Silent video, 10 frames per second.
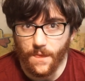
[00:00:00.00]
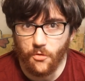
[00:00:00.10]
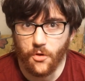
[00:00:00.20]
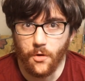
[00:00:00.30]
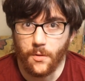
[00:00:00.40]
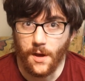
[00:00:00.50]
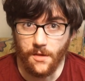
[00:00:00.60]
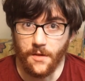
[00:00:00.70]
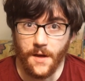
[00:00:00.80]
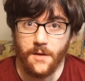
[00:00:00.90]
So
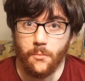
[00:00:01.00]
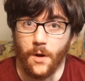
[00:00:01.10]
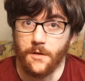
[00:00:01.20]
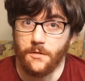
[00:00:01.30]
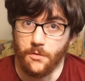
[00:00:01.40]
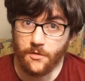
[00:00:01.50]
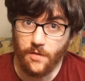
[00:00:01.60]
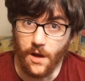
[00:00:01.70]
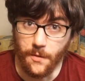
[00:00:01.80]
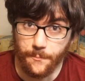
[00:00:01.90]
Kayla then went to the
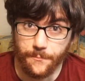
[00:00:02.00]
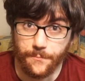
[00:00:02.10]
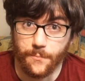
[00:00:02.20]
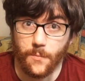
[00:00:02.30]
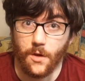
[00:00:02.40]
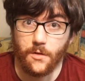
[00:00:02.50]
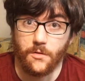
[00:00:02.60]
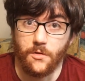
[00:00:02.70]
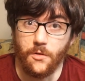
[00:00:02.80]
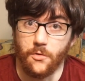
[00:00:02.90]
salon
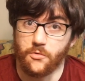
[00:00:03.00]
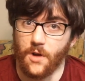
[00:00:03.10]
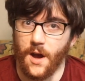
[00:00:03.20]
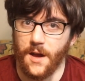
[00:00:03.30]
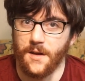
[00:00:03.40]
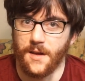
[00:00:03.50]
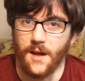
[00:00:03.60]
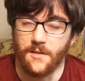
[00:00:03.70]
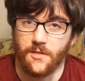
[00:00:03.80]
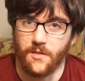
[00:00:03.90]
to try and
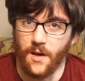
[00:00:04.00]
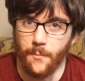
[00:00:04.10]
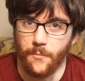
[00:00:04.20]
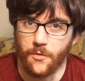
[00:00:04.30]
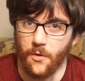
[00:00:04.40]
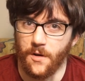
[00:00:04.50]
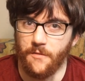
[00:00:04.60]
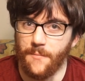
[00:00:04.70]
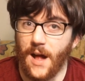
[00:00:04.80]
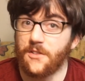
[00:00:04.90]
get some sort
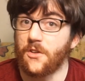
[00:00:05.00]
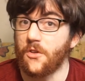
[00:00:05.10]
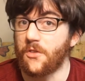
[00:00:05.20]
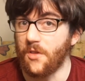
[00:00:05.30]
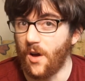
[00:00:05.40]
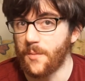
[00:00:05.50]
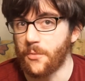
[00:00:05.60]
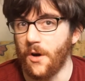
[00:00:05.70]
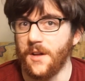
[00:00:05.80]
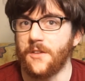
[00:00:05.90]
of magical salon
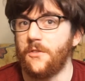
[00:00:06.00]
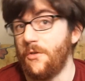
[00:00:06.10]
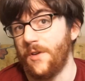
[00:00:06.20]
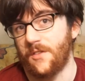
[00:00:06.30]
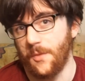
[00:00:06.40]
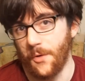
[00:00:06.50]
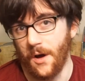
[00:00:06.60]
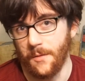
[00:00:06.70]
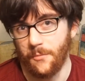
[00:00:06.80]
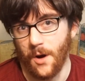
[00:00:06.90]
product to fix the
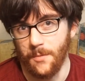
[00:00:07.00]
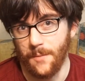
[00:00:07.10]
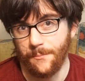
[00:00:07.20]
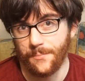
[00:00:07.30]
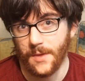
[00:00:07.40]
problem.